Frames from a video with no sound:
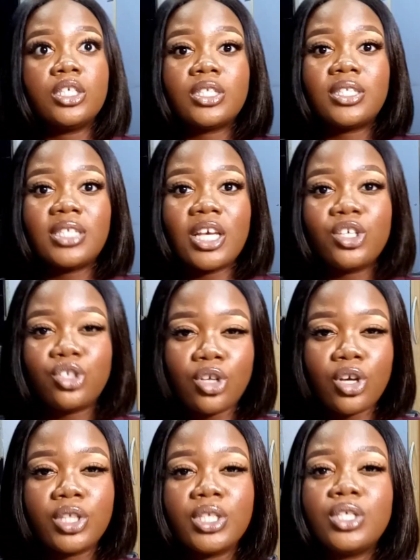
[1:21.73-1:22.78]
the
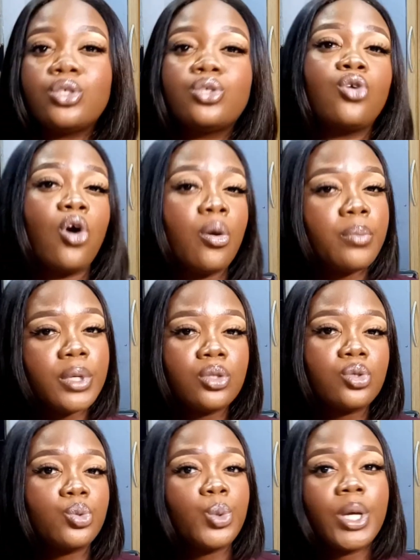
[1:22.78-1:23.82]
session is
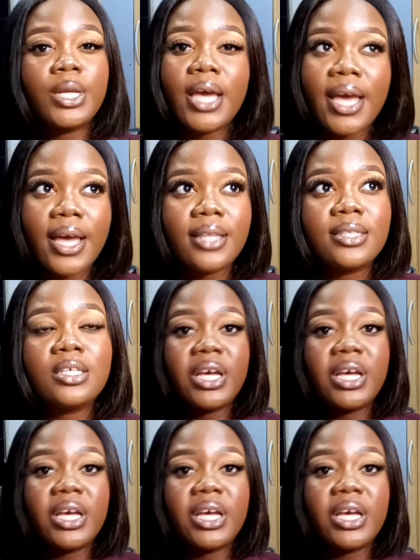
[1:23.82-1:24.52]
coming to an end.